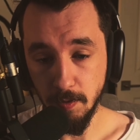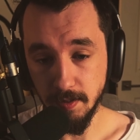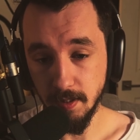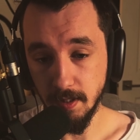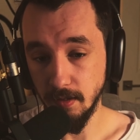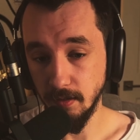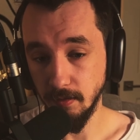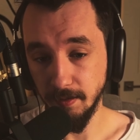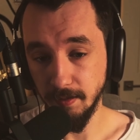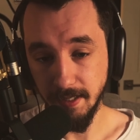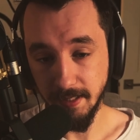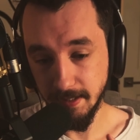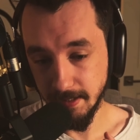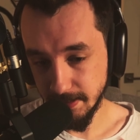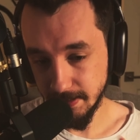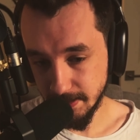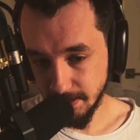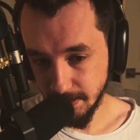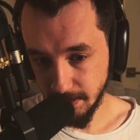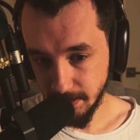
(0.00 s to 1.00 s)
a
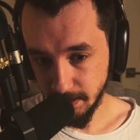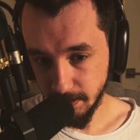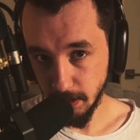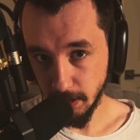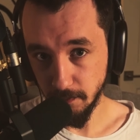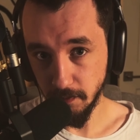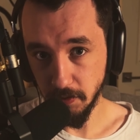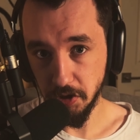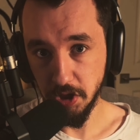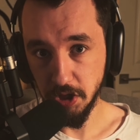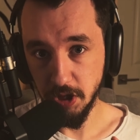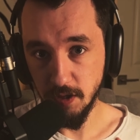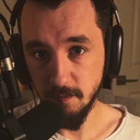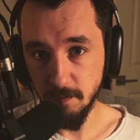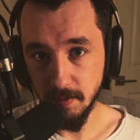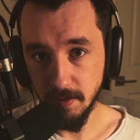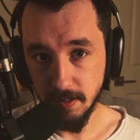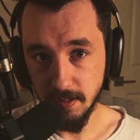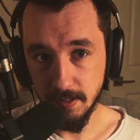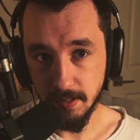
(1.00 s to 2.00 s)
legacy of
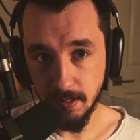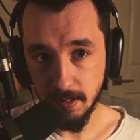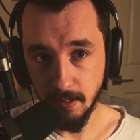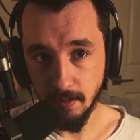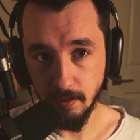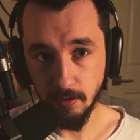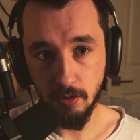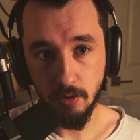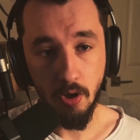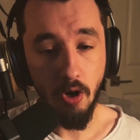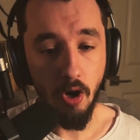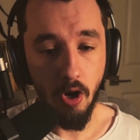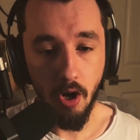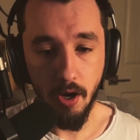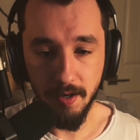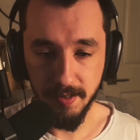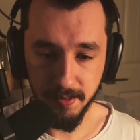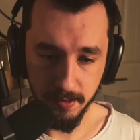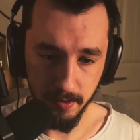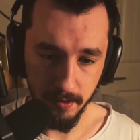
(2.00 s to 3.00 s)
achievements and
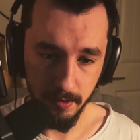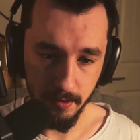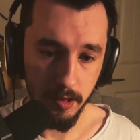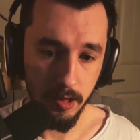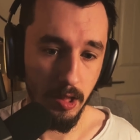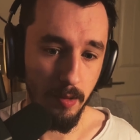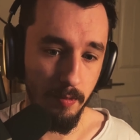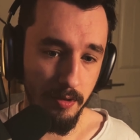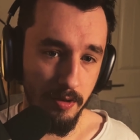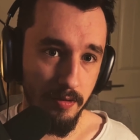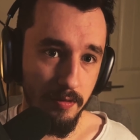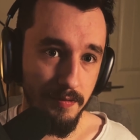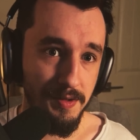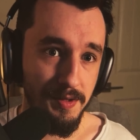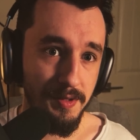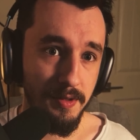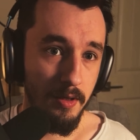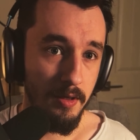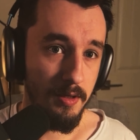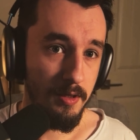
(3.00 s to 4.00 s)
constant
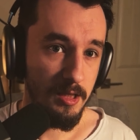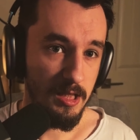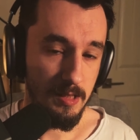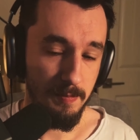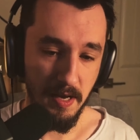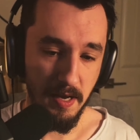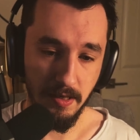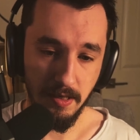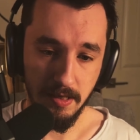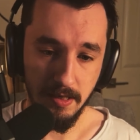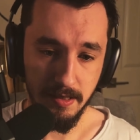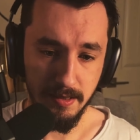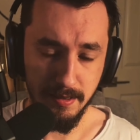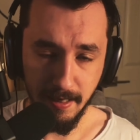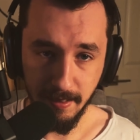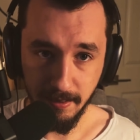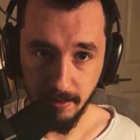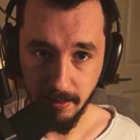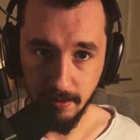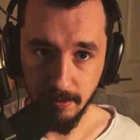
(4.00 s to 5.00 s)
W's spanning
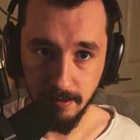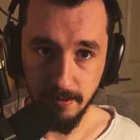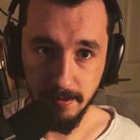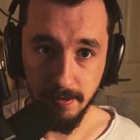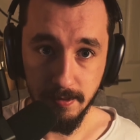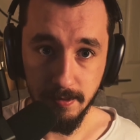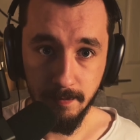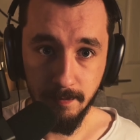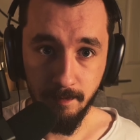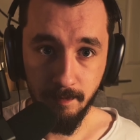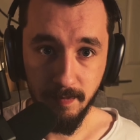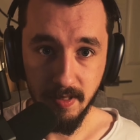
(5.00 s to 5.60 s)
decades,